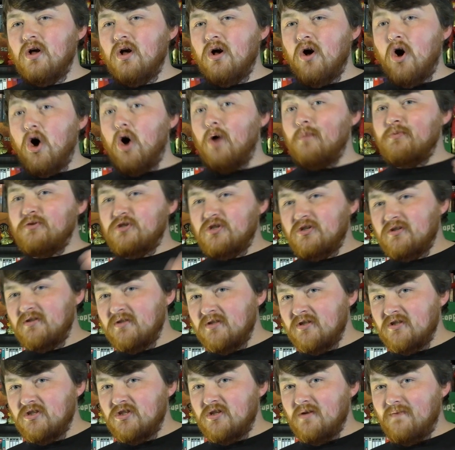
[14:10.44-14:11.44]
option
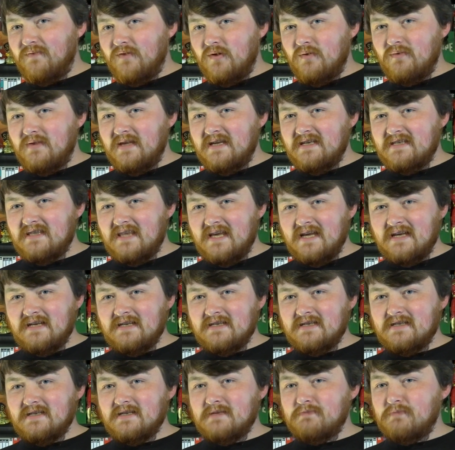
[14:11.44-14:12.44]
to view these
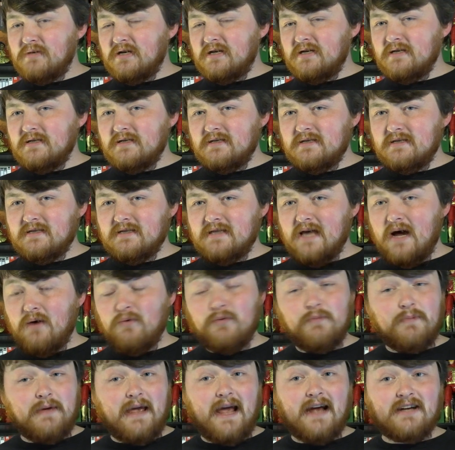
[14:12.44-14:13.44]
things? Because that
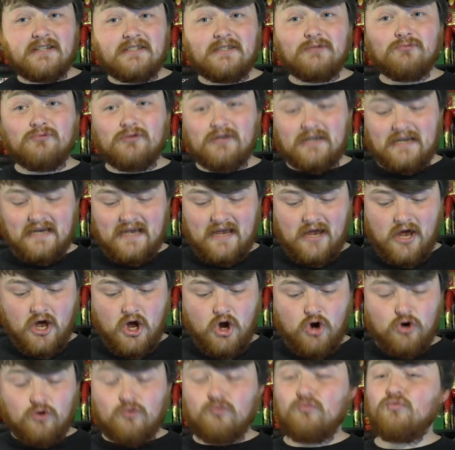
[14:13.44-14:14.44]
would be actually really,
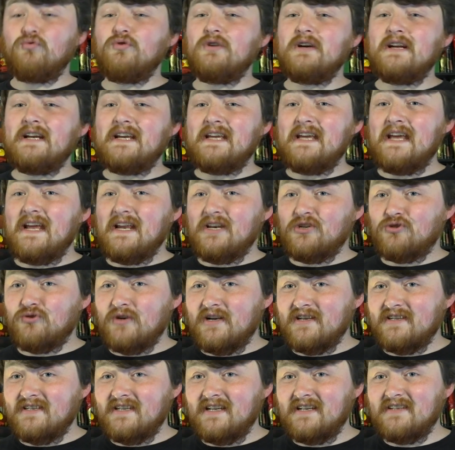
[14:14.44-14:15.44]
really
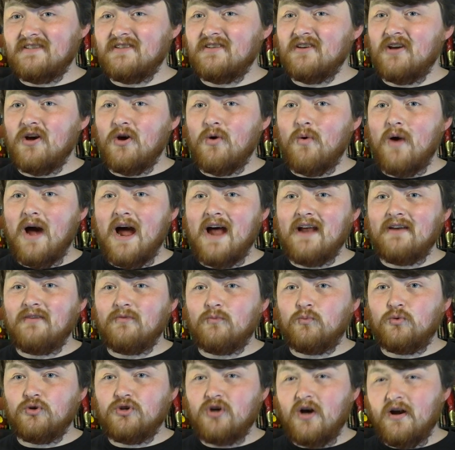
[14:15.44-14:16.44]
interesting to know, and
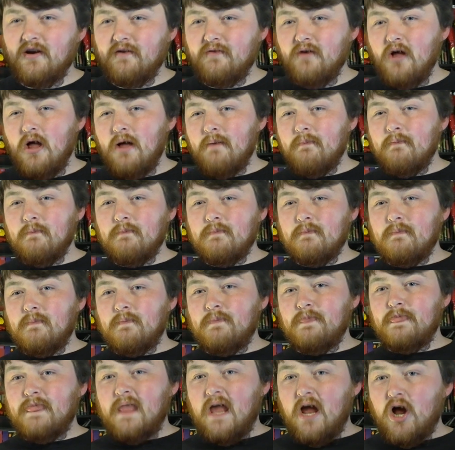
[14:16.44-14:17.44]
would kind of
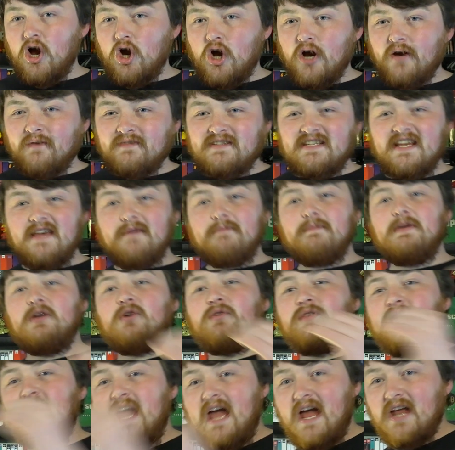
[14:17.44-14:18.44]
tip me
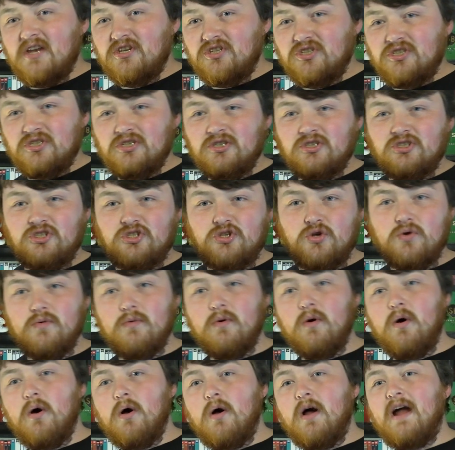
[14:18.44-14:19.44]
on the edge
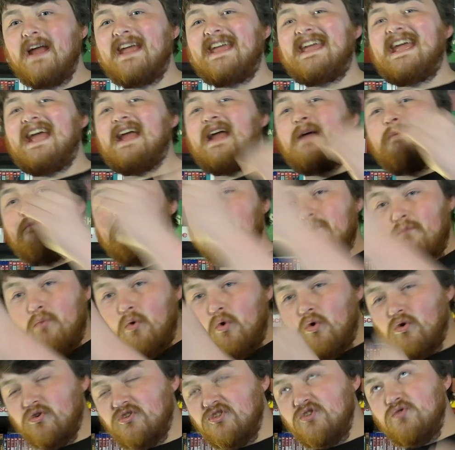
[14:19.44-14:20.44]
to get
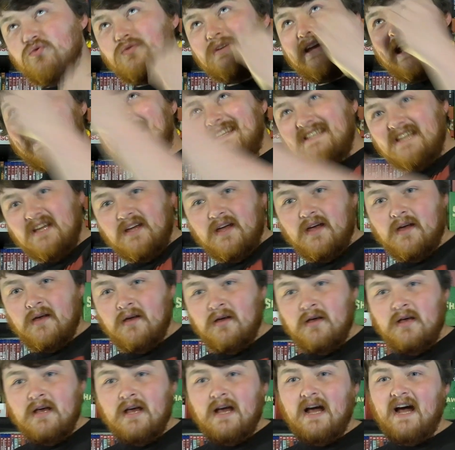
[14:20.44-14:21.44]
more to getting
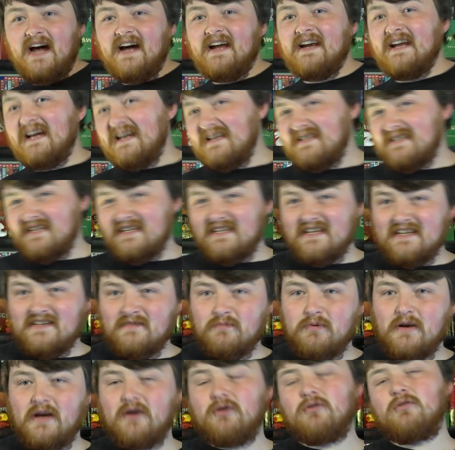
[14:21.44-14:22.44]
a Laserdisc
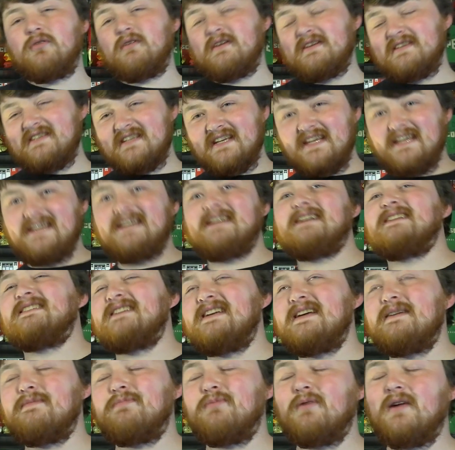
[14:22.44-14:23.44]
player or a
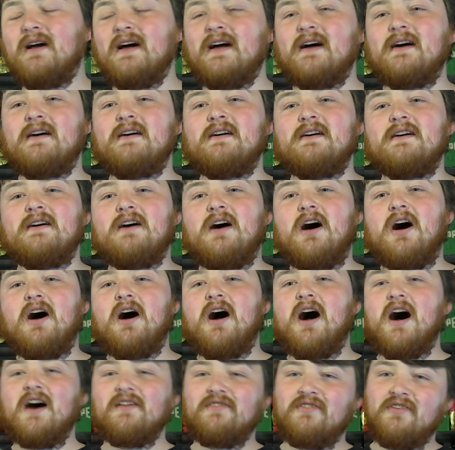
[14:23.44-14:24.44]
CED player,
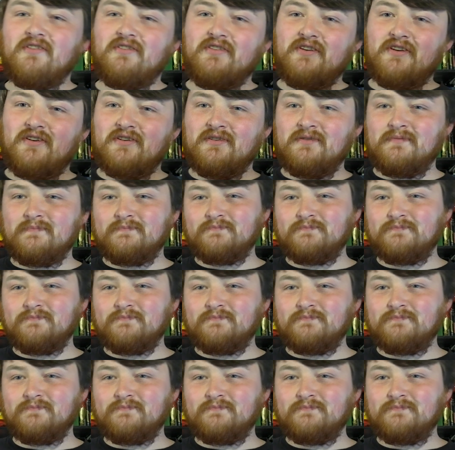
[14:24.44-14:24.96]
other than